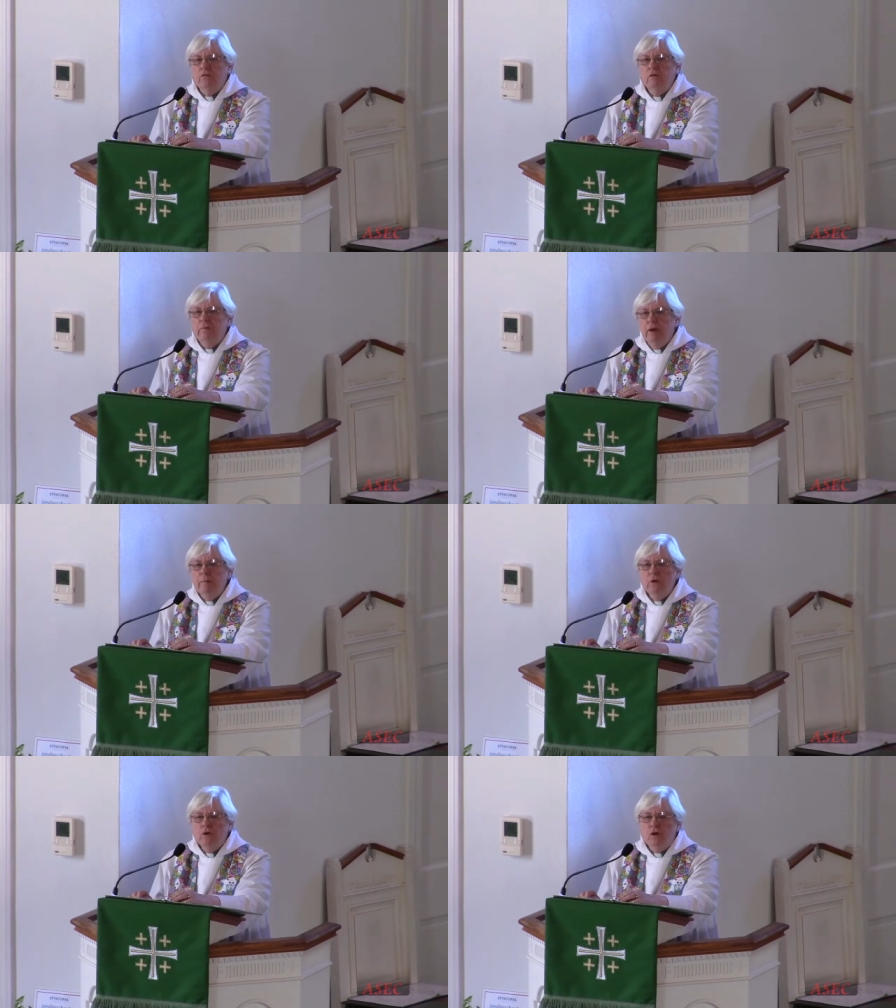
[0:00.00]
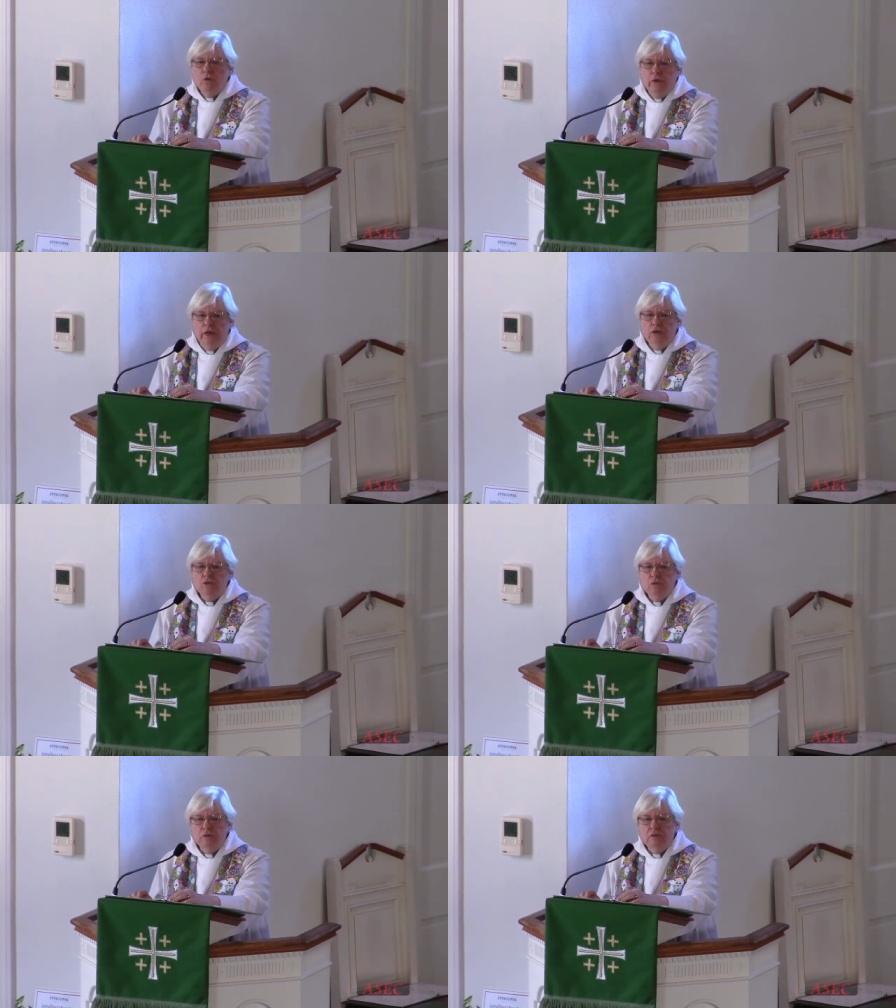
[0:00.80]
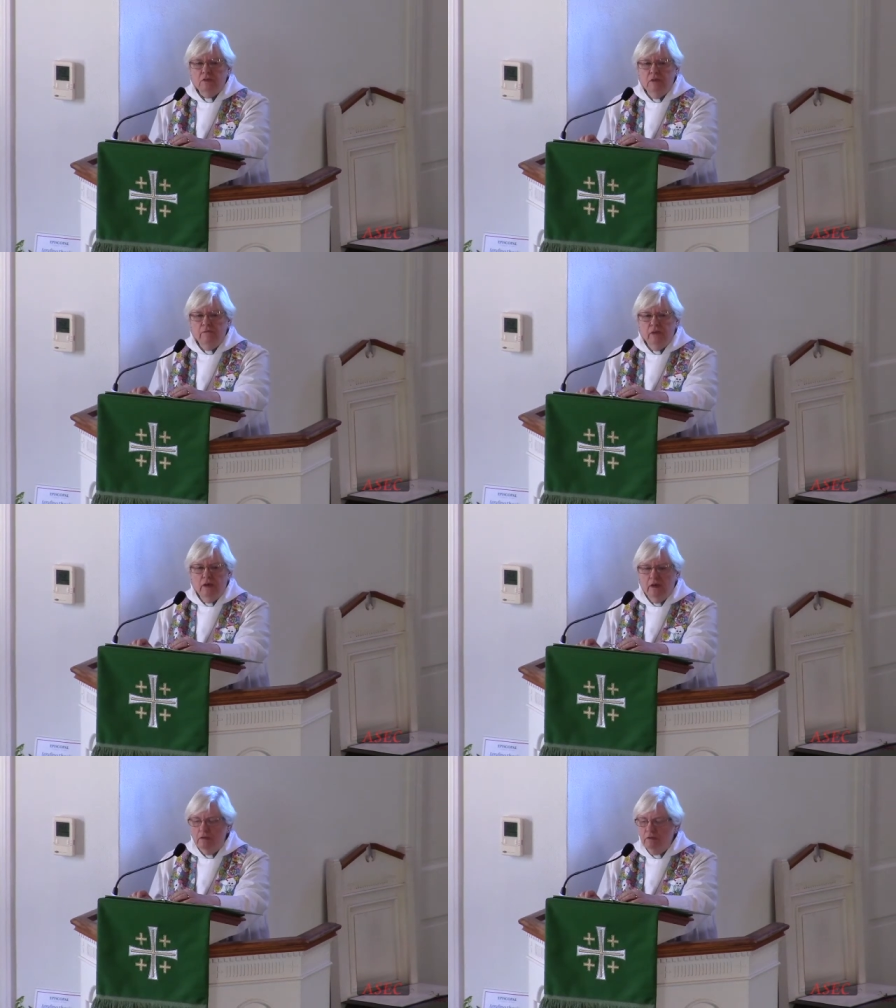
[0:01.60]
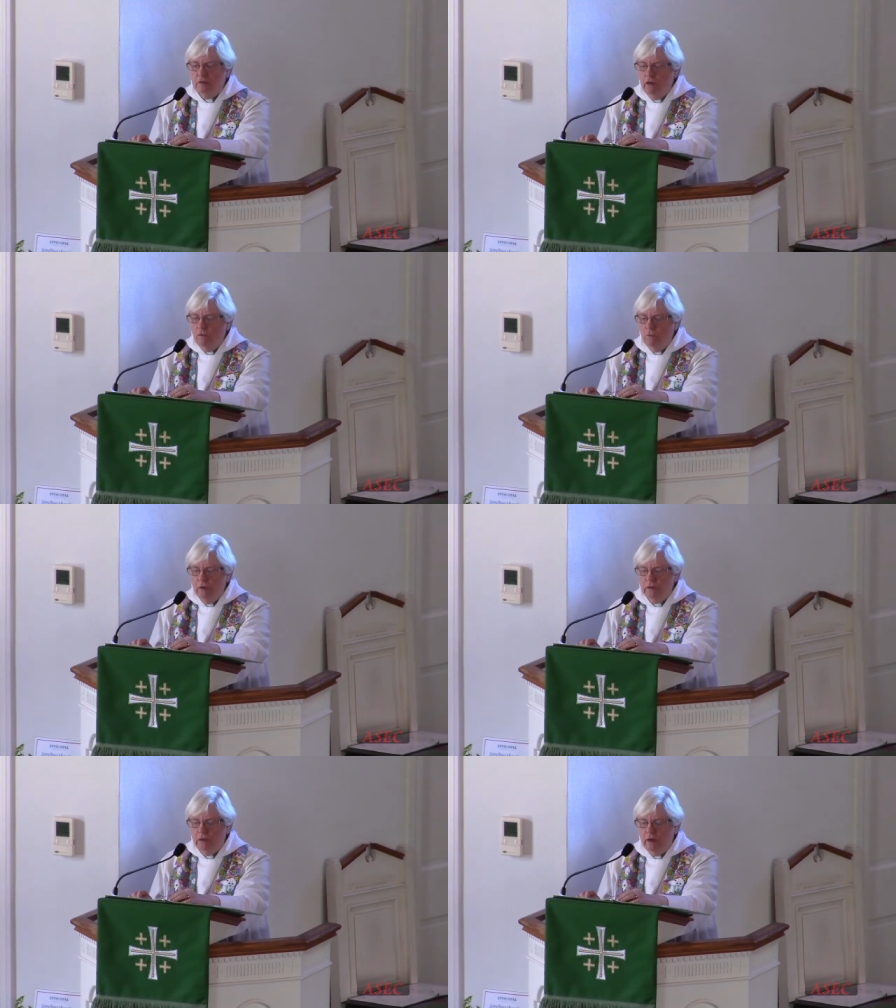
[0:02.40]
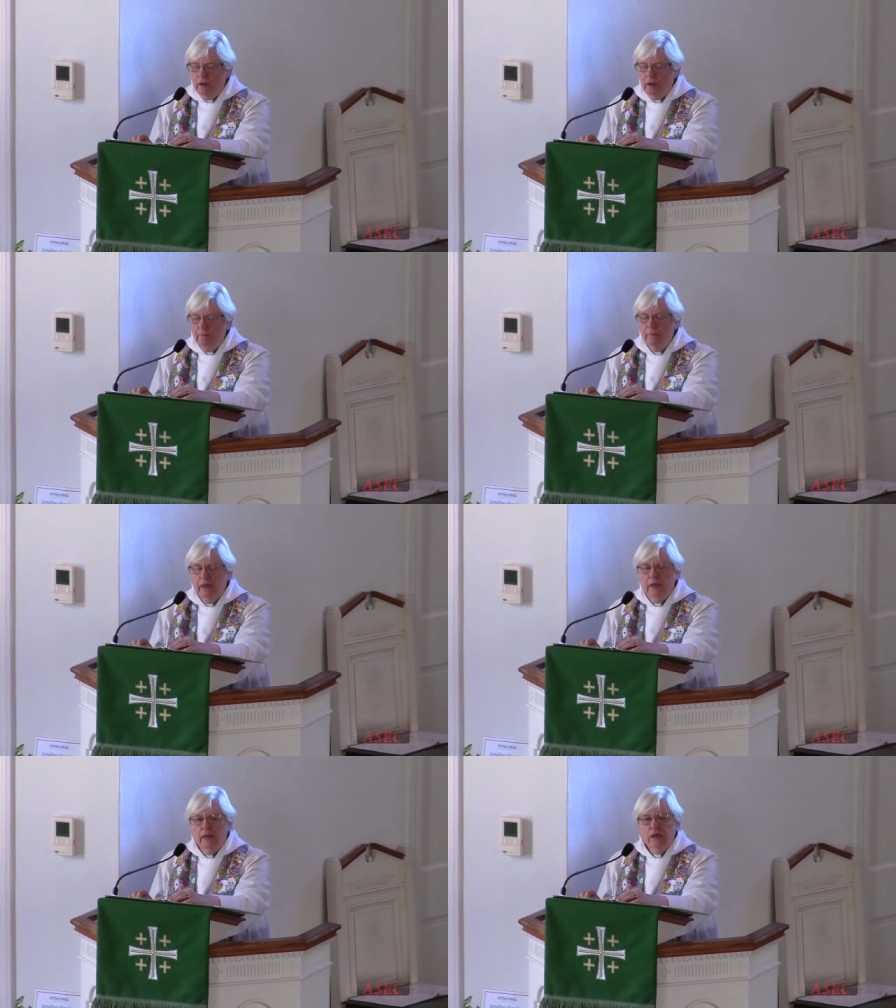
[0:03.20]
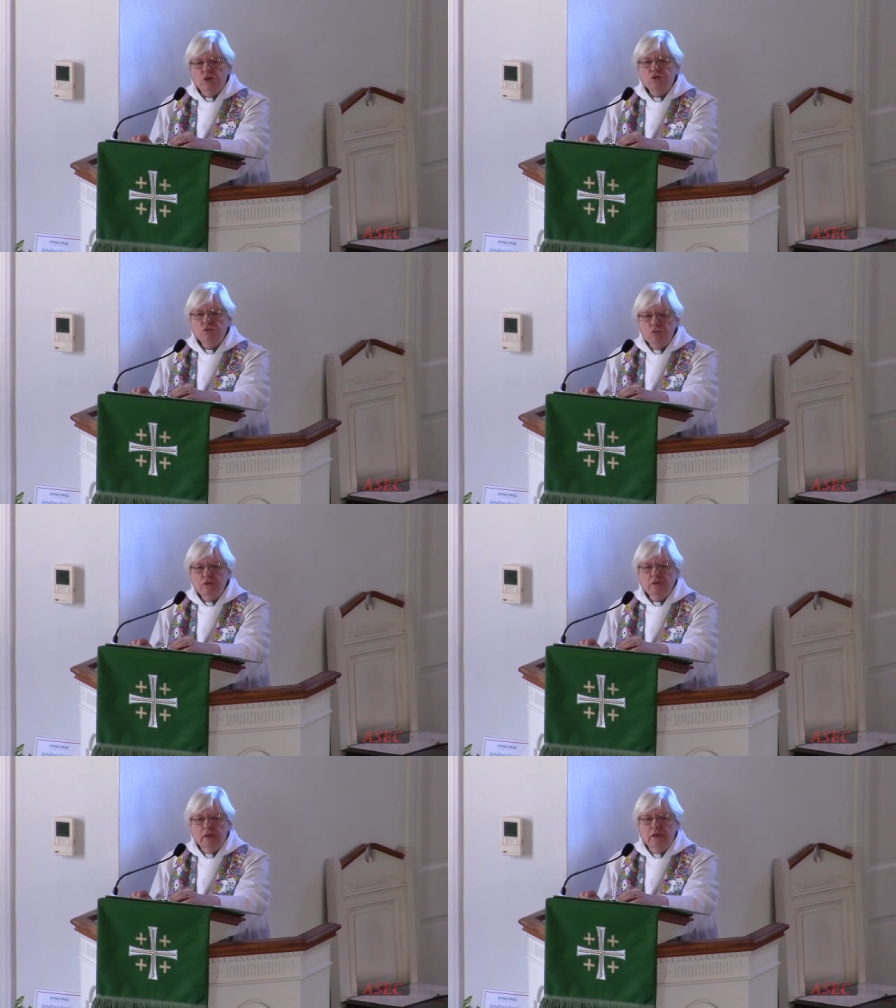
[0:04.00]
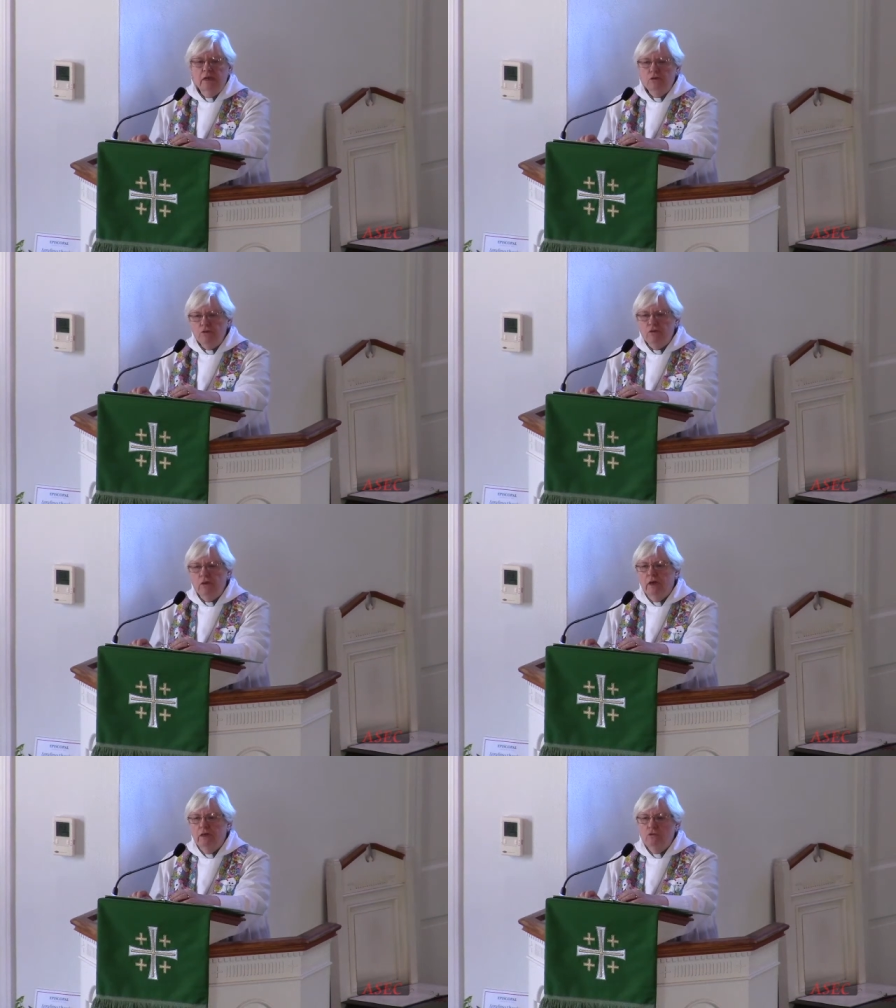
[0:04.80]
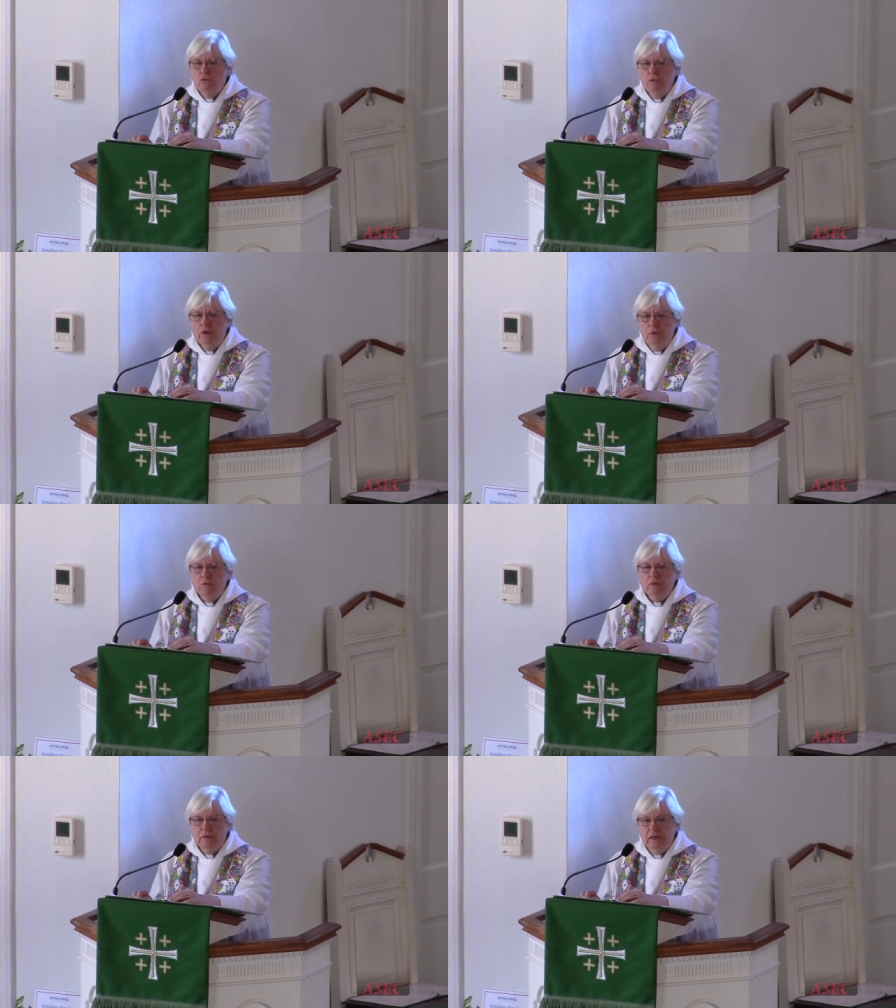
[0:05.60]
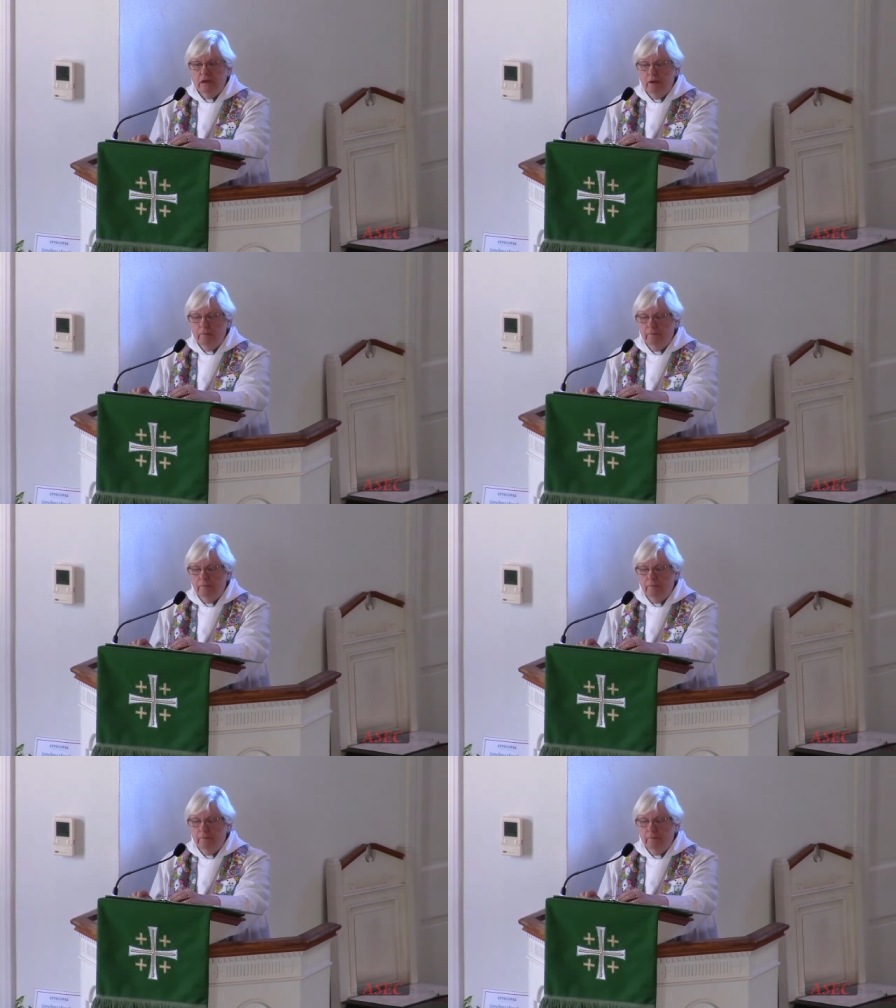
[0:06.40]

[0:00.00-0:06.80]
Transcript: remember going into a CVS at one time, and as soon as I entered, I knew he was there.